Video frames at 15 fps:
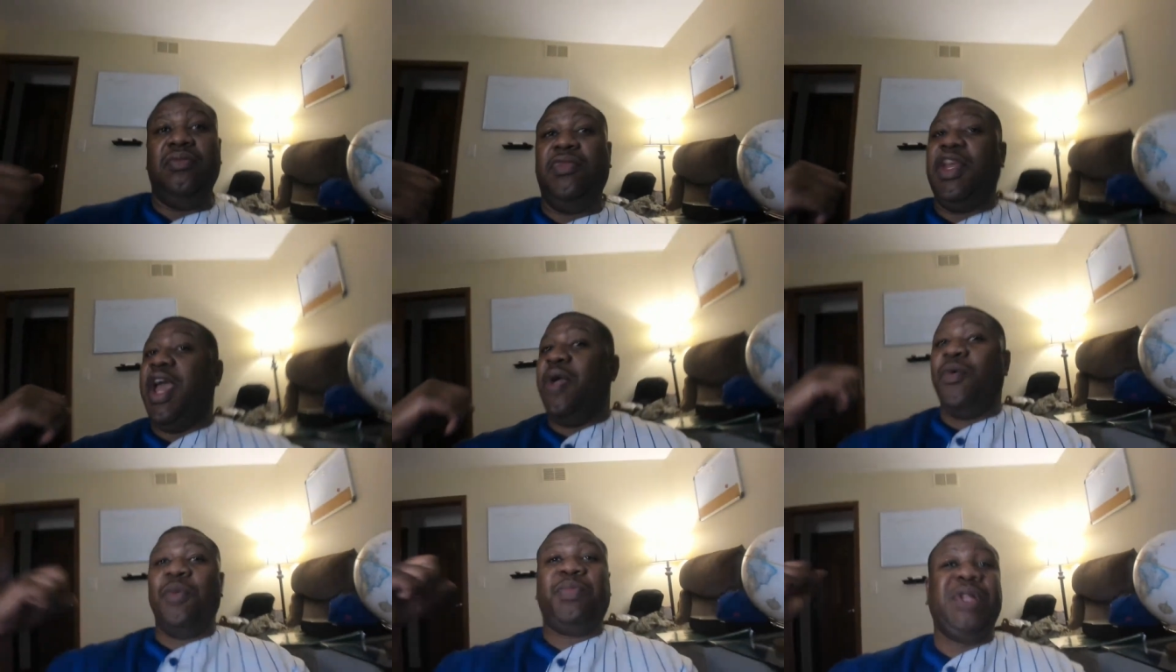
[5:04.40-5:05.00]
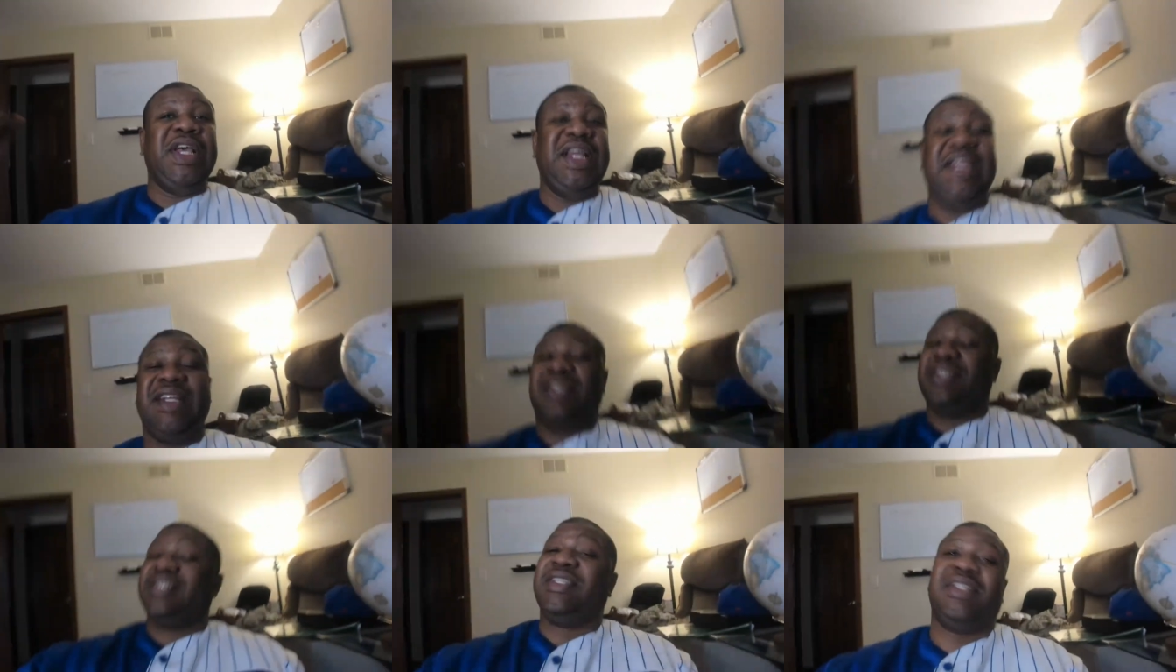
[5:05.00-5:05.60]
they were
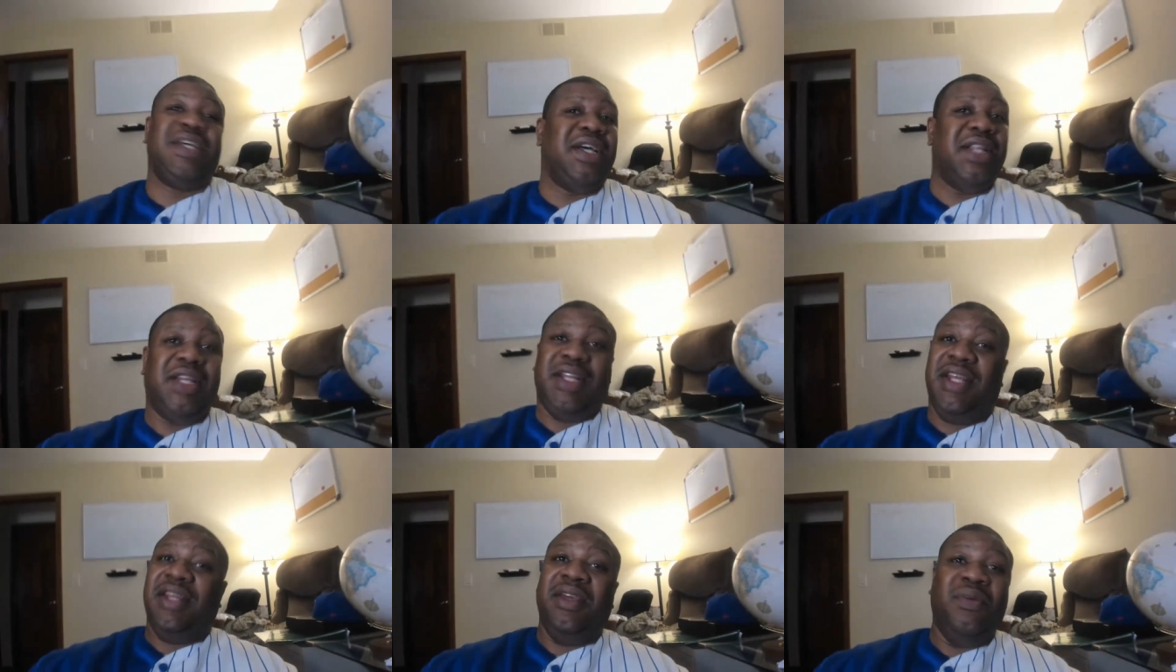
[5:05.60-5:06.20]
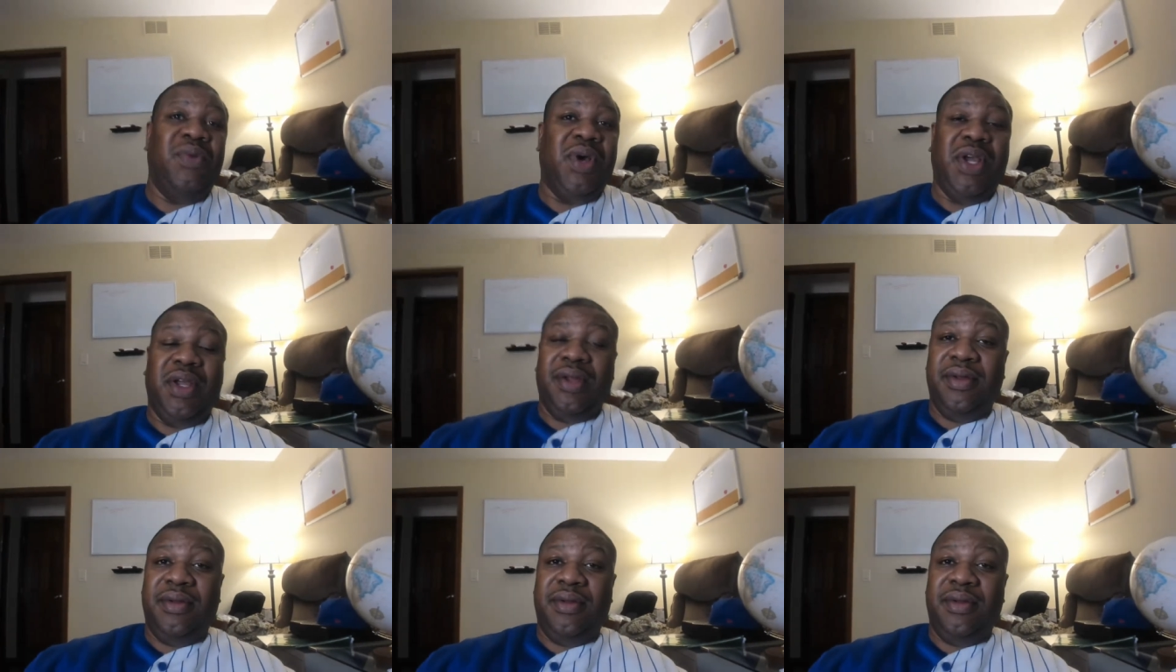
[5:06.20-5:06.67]
planning on selling anyway,